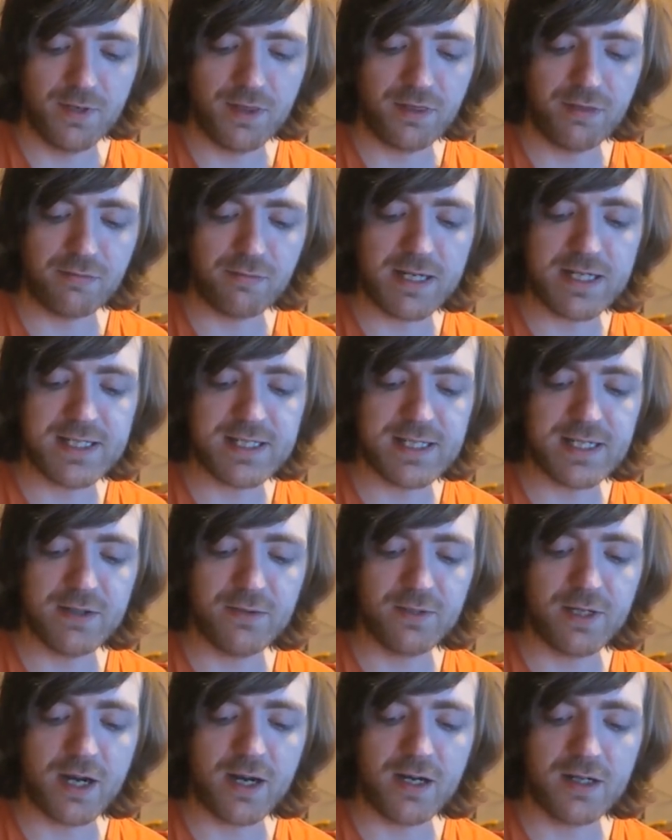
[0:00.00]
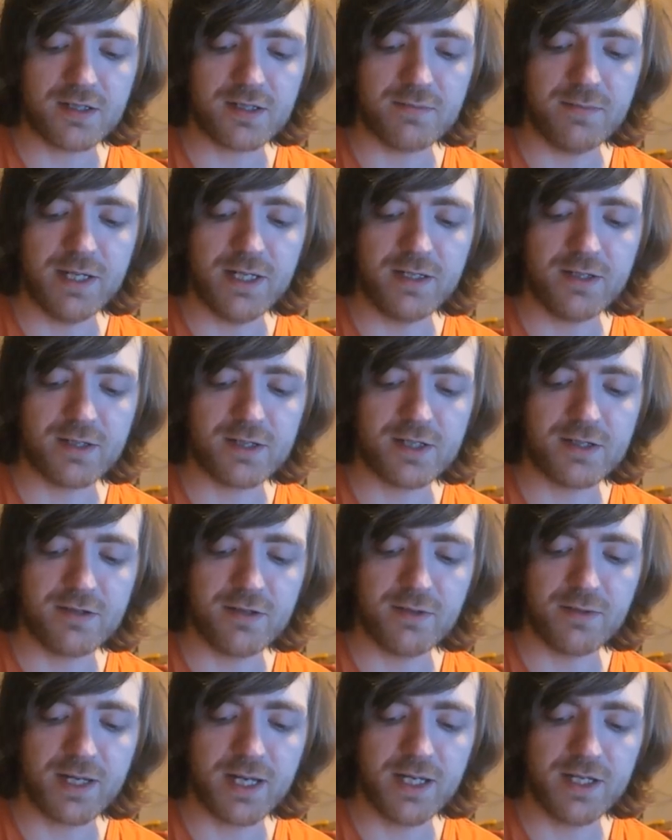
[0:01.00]
with three steel carts from an
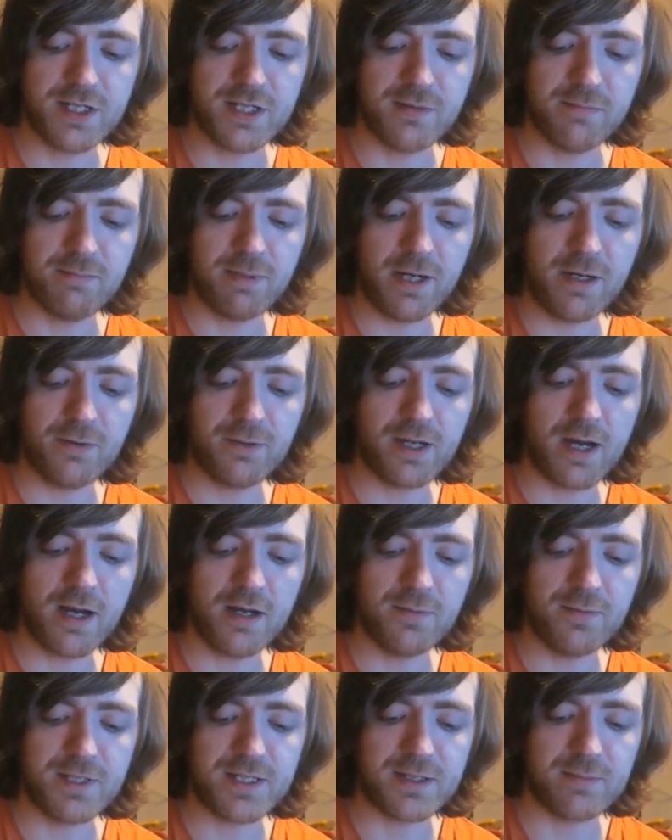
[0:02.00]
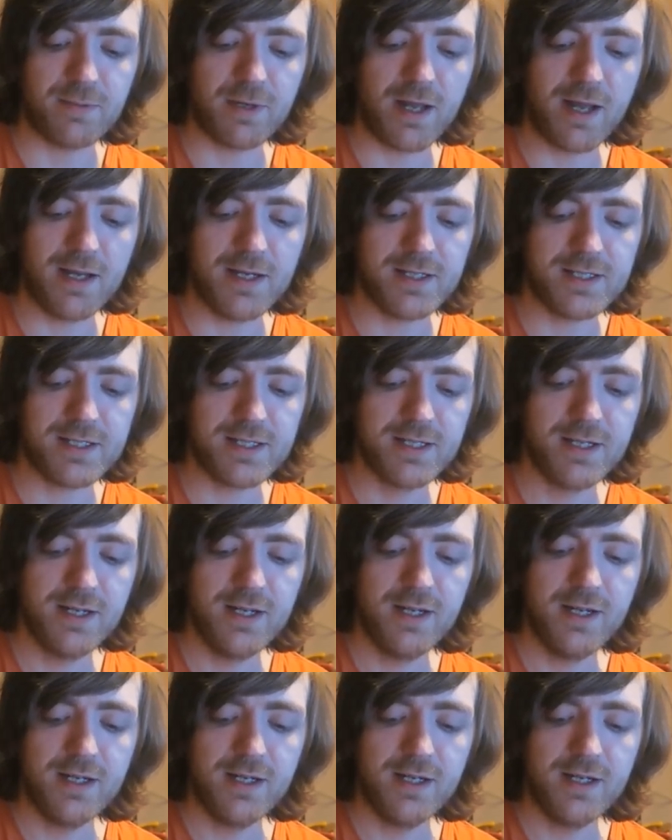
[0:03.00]
industrial kitchen piled high with supplies.